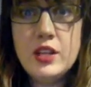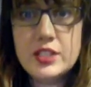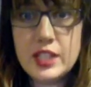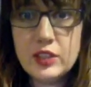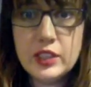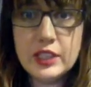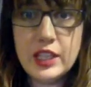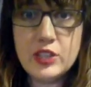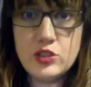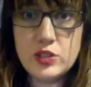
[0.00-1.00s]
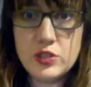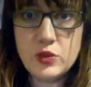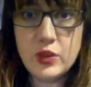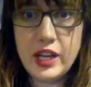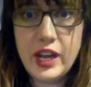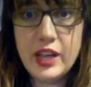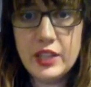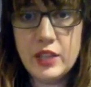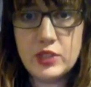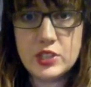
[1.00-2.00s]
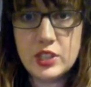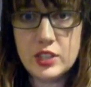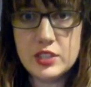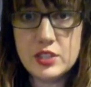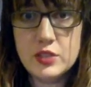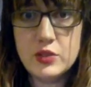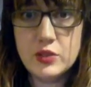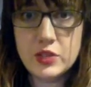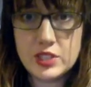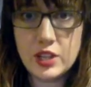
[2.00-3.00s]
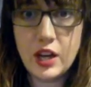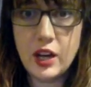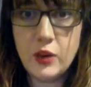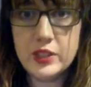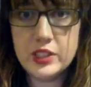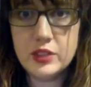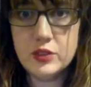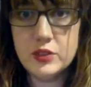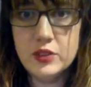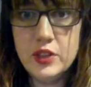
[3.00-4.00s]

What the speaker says: take a look at that short story, and then return to this talk when you